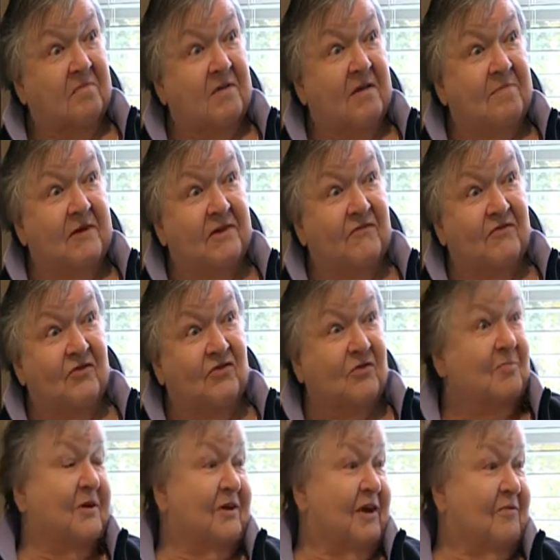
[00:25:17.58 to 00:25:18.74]
maybe in the future,
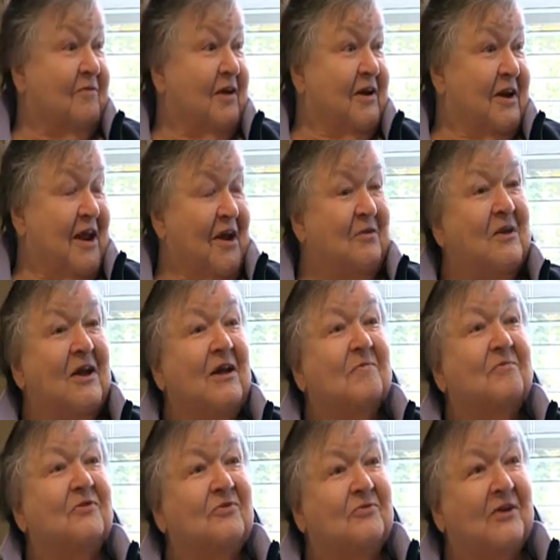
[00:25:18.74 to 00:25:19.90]
but not right now.
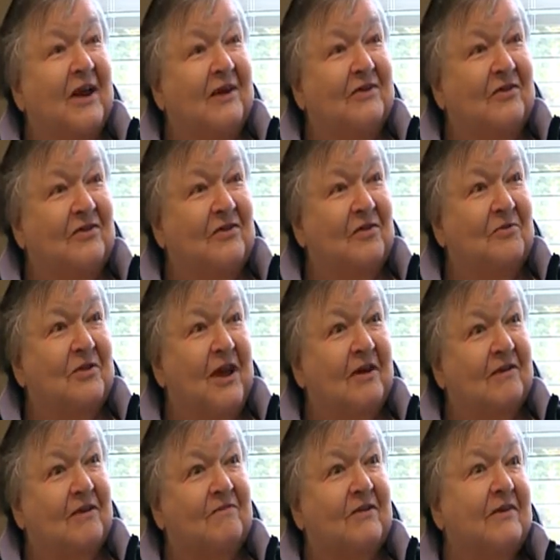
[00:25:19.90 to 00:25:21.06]
But you get to know the
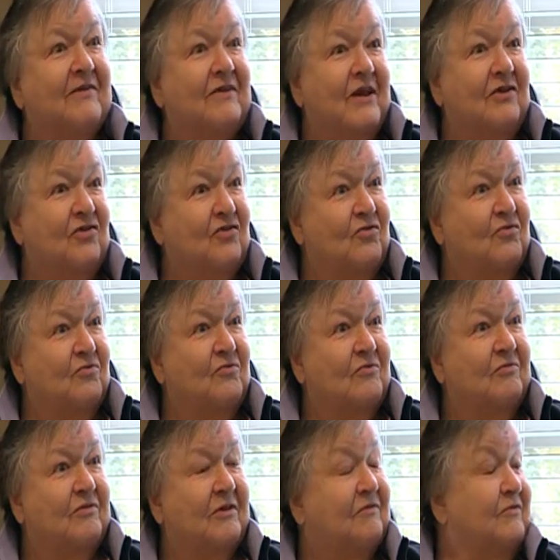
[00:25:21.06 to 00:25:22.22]
activities that
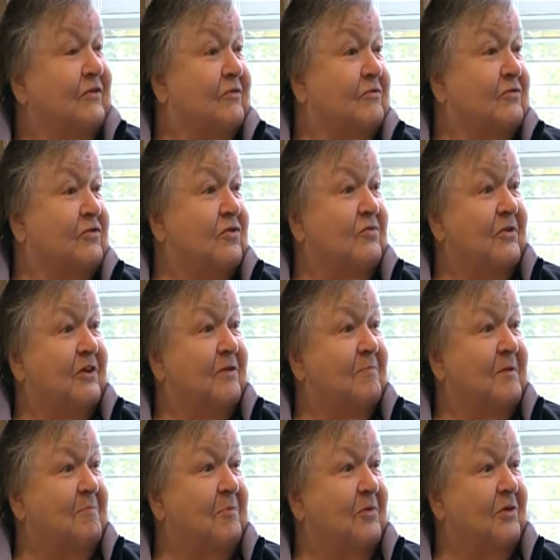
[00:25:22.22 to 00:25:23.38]
suit you and the
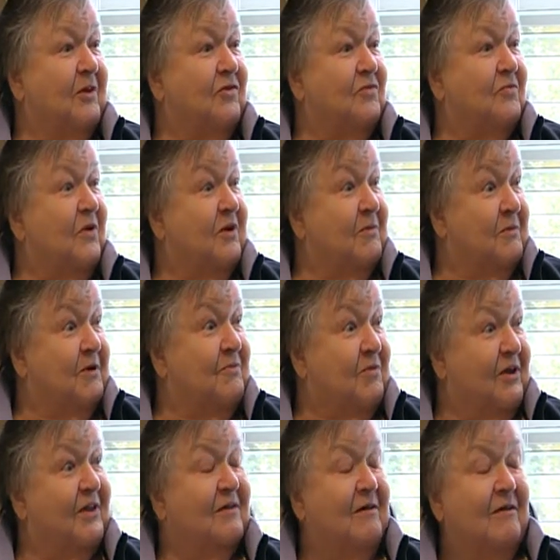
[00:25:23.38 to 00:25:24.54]
people that you want to be
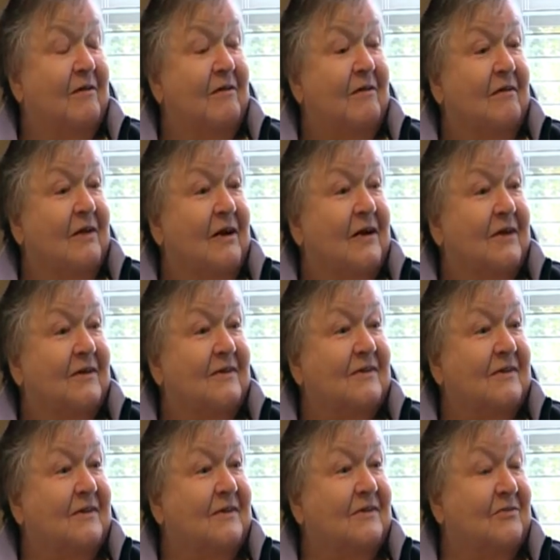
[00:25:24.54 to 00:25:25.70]
with. And
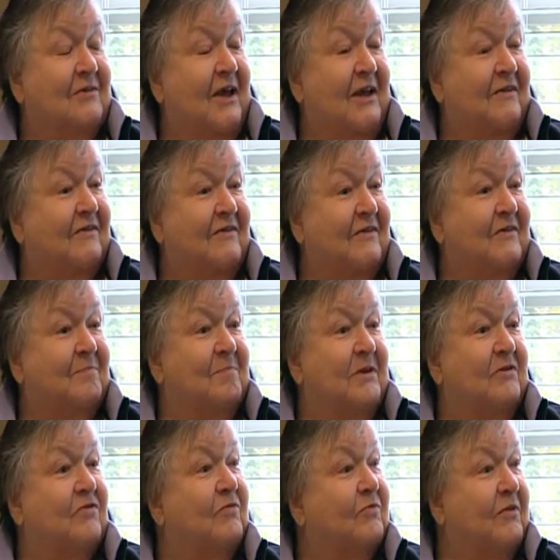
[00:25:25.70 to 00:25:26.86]
So that's just
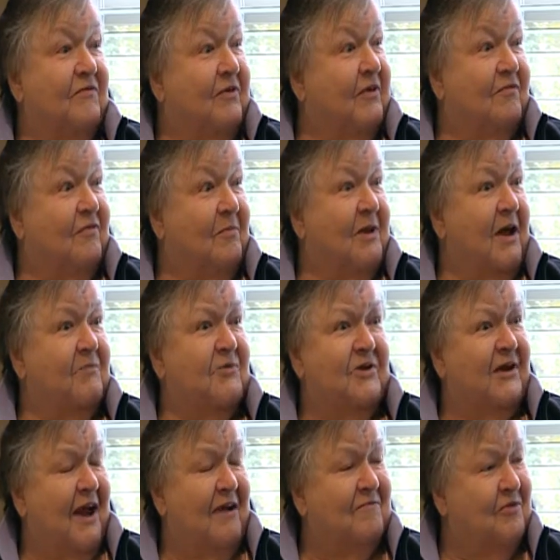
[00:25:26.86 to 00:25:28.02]
been terrific for me. I
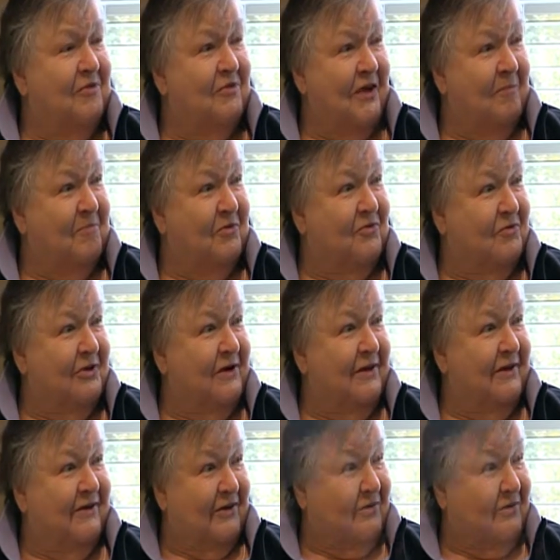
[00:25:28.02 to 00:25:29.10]
wouldn't have those opportunities